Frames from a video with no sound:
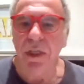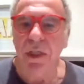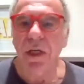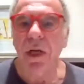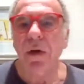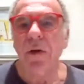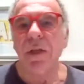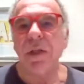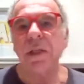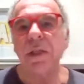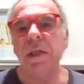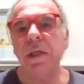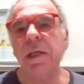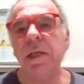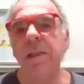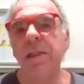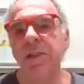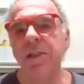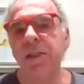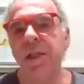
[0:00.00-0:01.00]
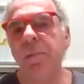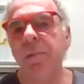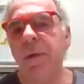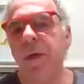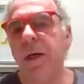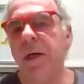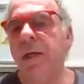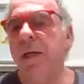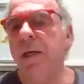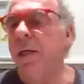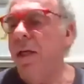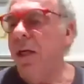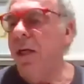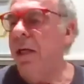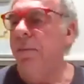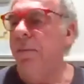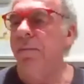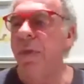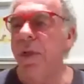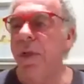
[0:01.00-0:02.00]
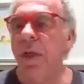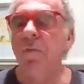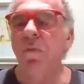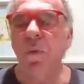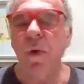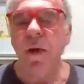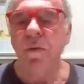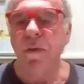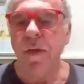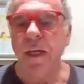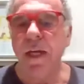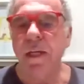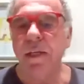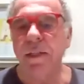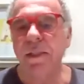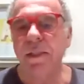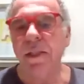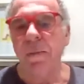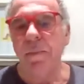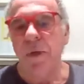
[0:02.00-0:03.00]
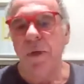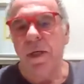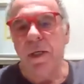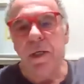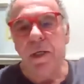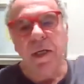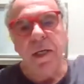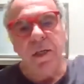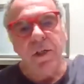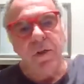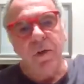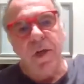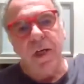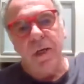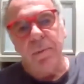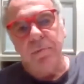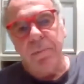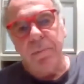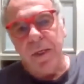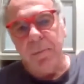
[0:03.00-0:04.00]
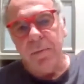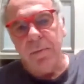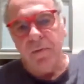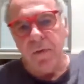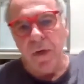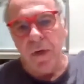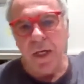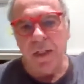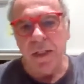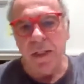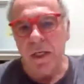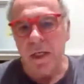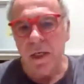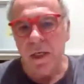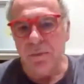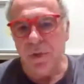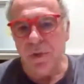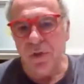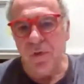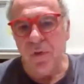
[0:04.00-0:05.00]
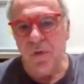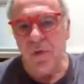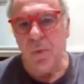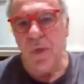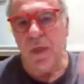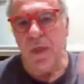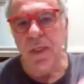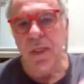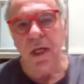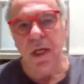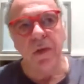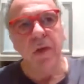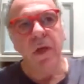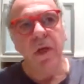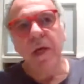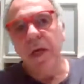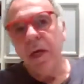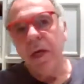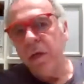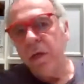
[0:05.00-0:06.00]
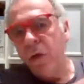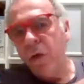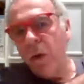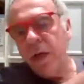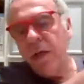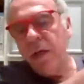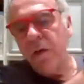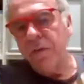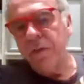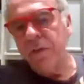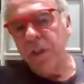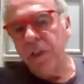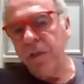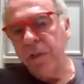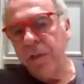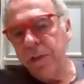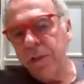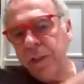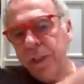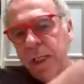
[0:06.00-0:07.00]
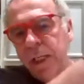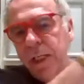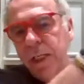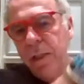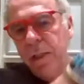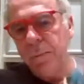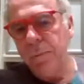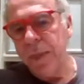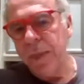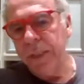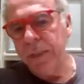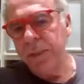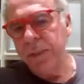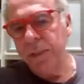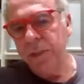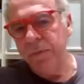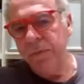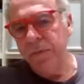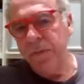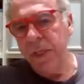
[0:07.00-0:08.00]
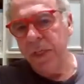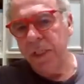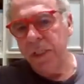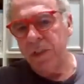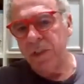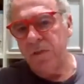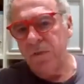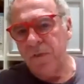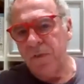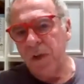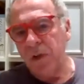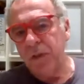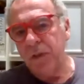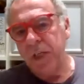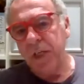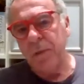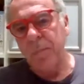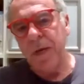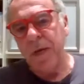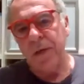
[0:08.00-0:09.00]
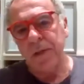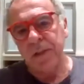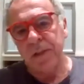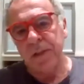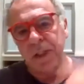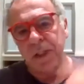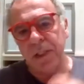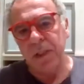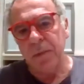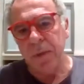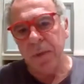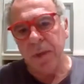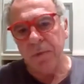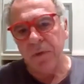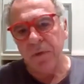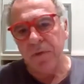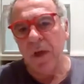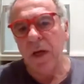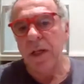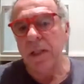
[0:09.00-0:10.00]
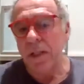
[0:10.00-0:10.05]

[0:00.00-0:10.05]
You know, in the summer, if we ever get a summer, you get a beam of light that comes through the window, and quite often you can see little bits of things floating about in the beam of light.